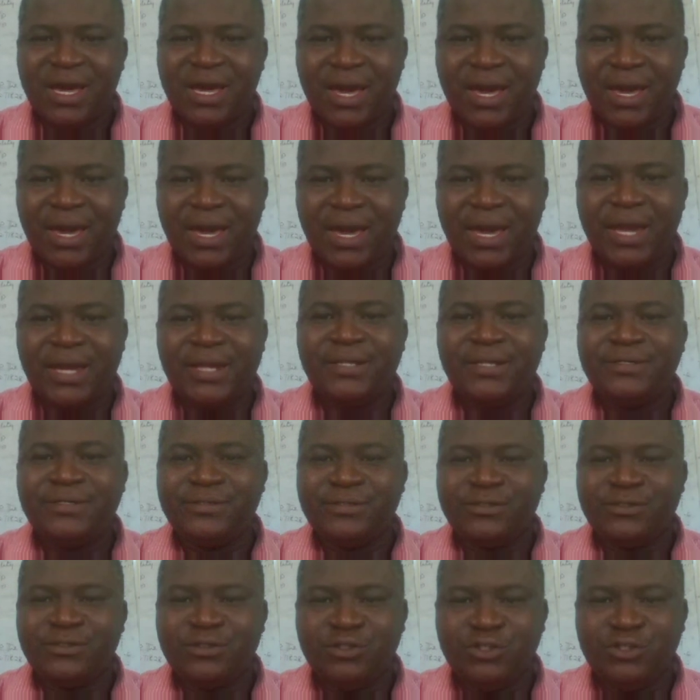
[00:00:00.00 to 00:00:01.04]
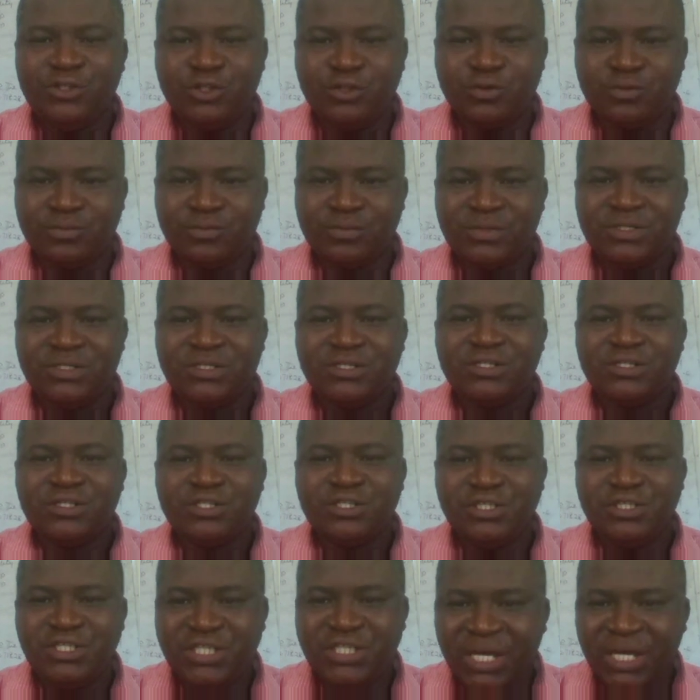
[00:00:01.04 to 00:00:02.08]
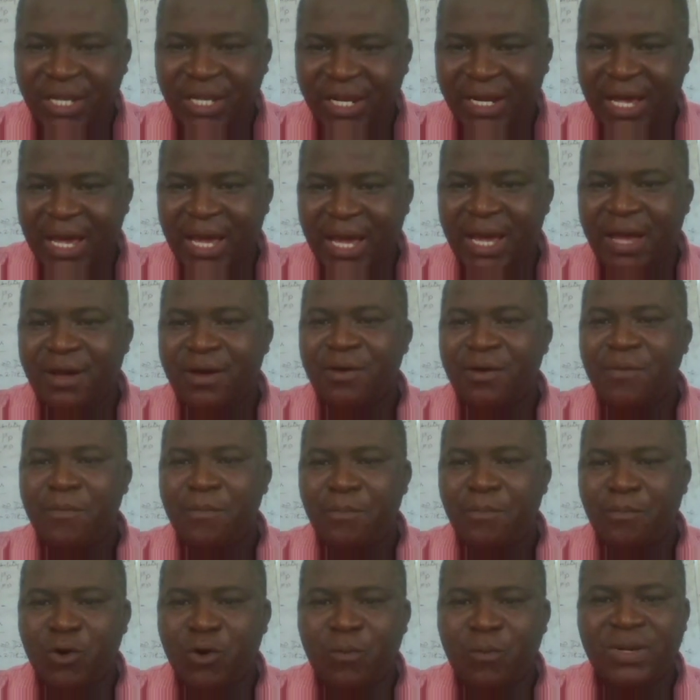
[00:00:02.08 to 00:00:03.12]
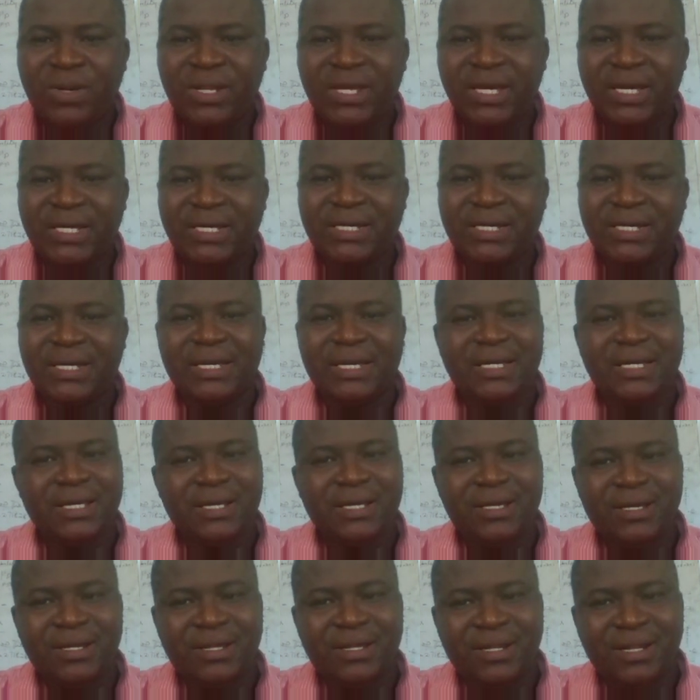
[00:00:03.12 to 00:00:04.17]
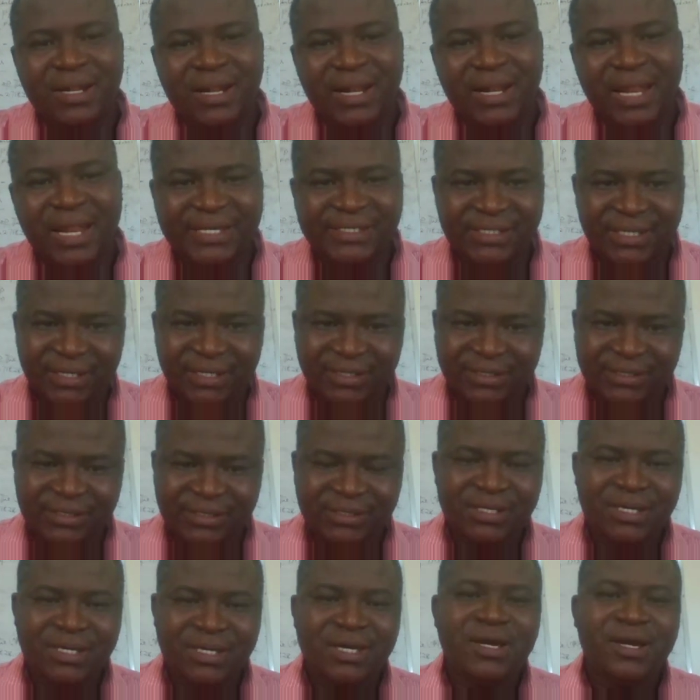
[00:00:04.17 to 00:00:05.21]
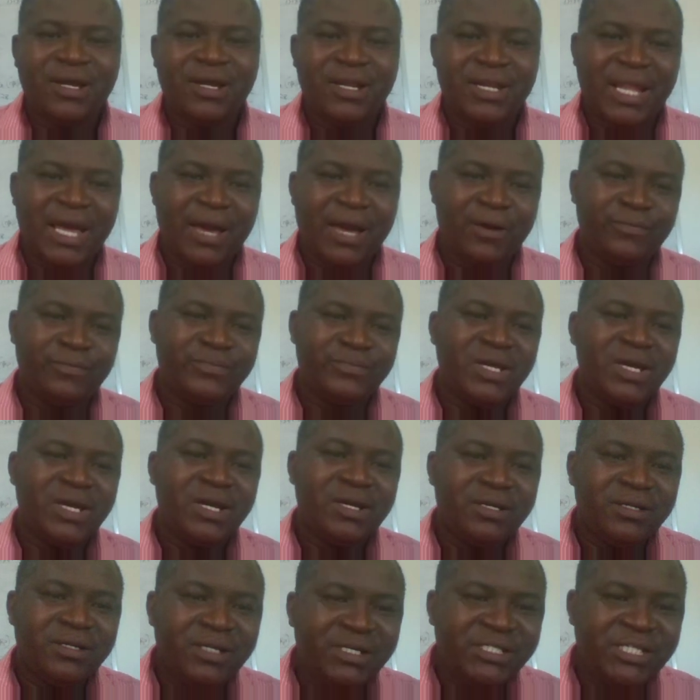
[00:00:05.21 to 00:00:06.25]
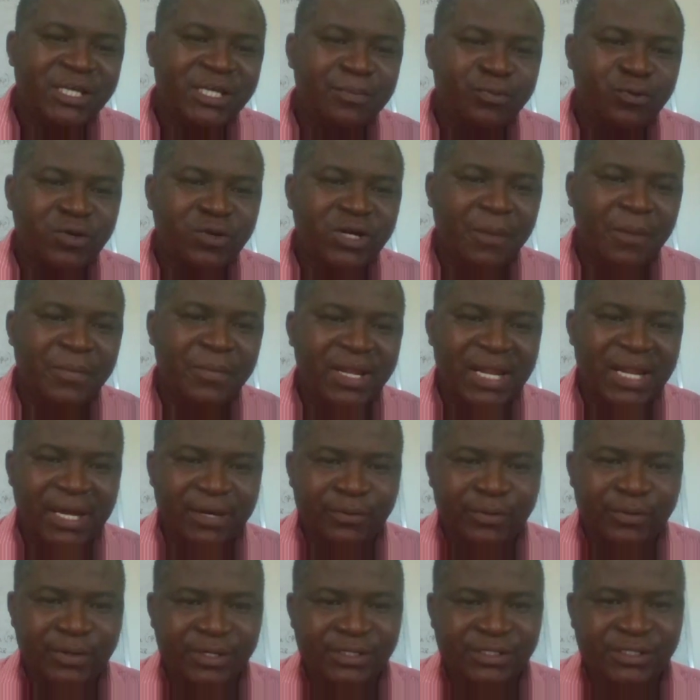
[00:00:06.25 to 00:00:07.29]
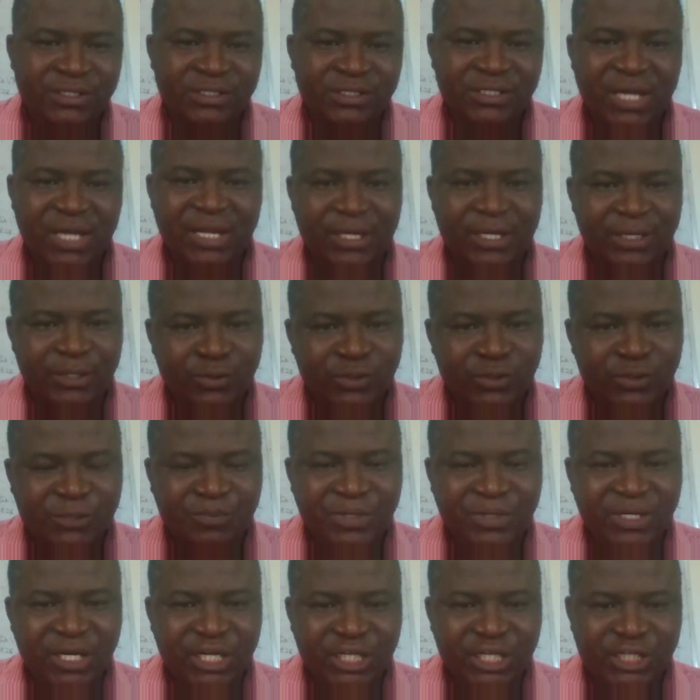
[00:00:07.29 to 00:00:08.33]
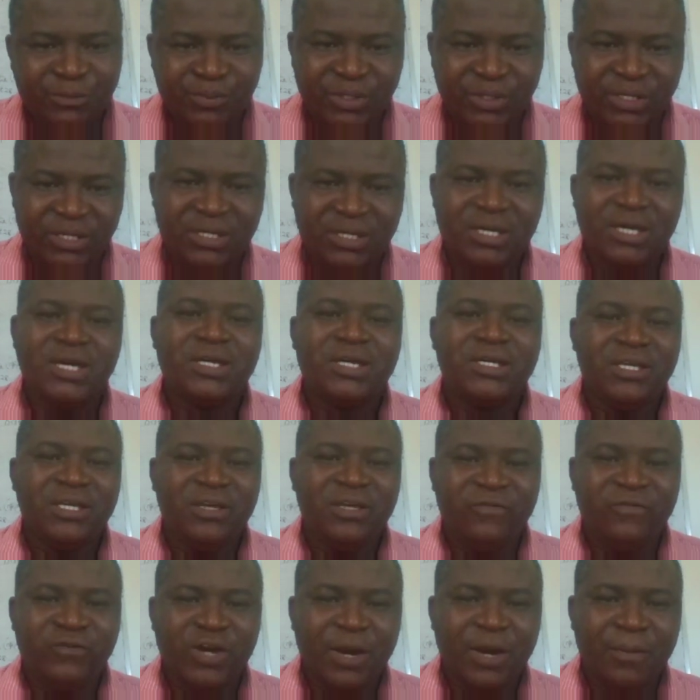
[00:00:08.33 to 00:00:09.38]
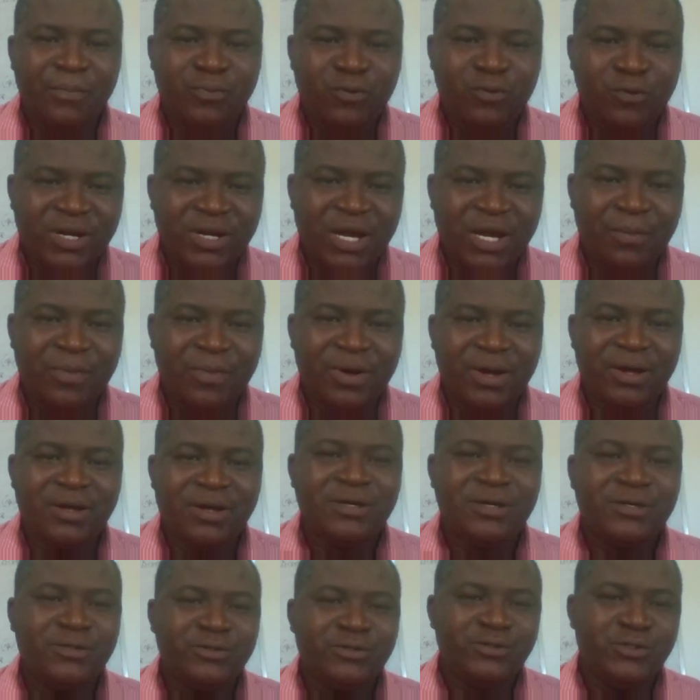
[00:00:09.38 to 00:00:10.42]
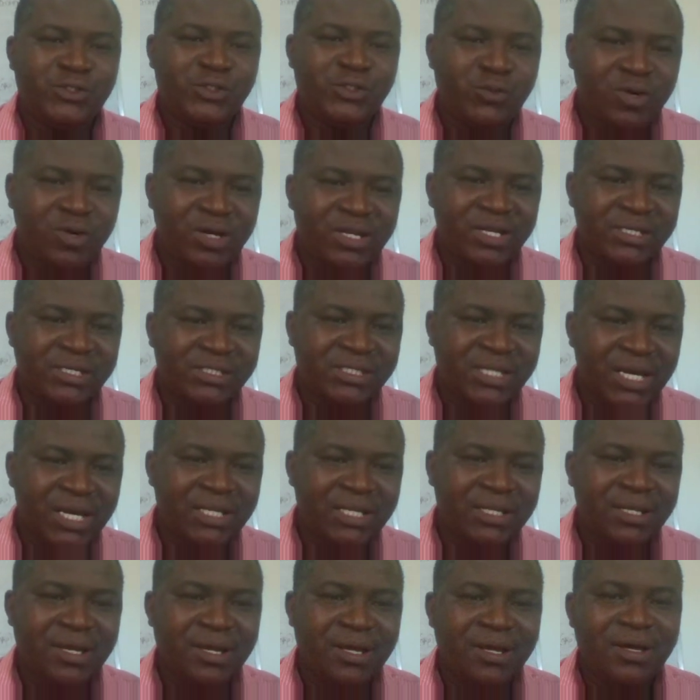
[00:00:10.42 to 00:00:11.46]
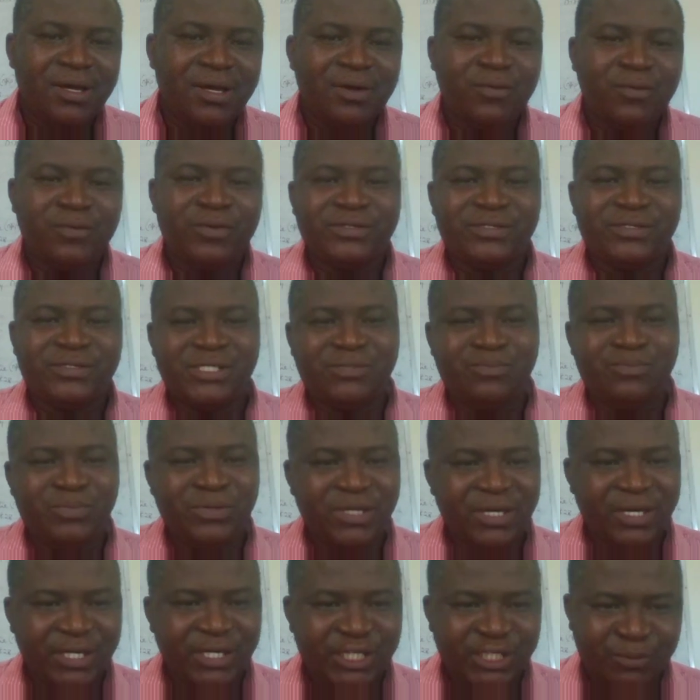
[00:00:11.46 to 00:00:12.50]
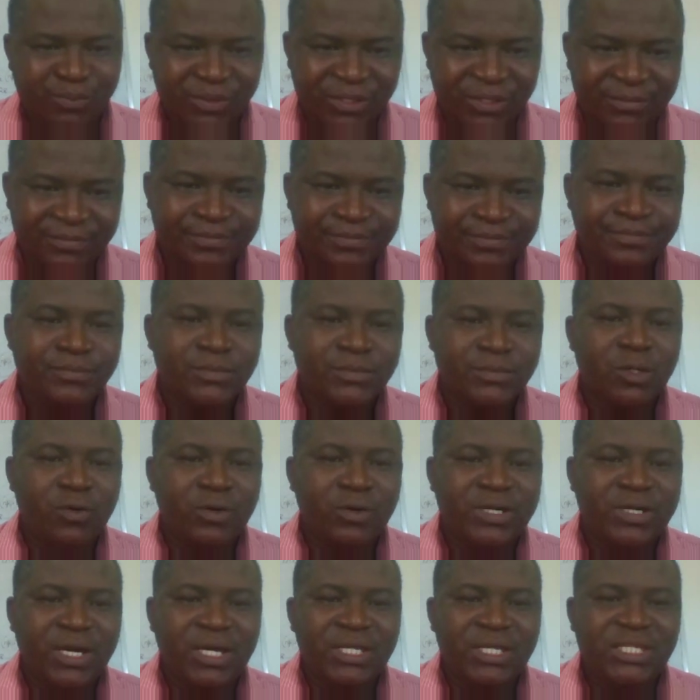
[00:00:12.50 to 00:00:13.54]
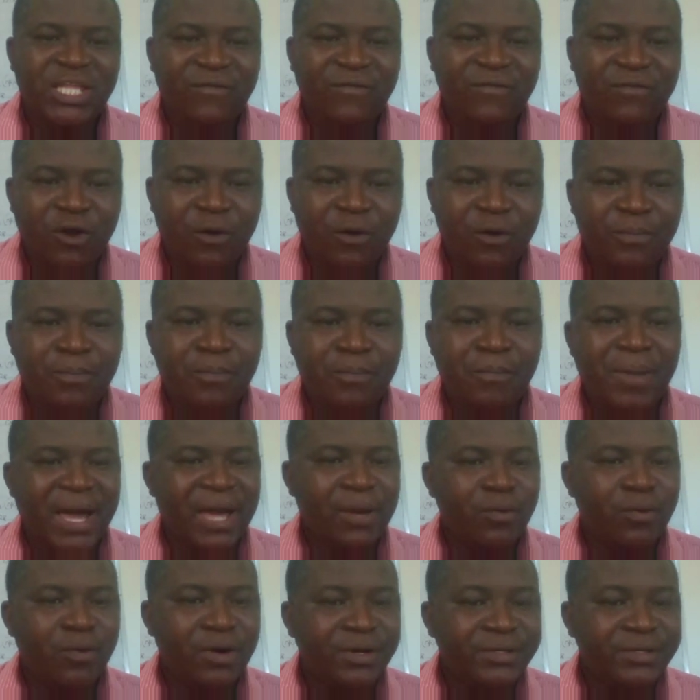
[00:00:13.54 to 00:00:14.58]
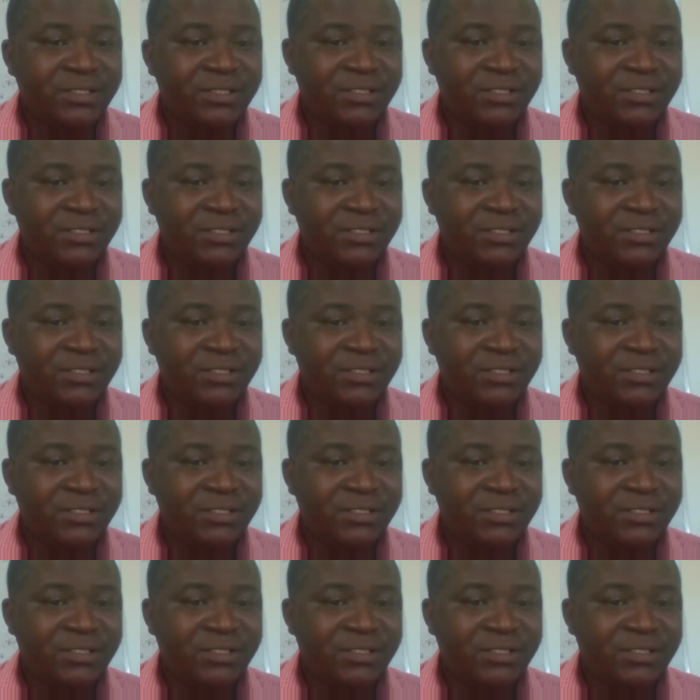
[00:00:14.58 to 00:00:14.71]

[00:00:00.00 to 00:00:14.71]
GNU, General Public License. Now, this is a programming language that they use PHP. If you're a programmer, you should understand what is PHP. Okay, developed by what?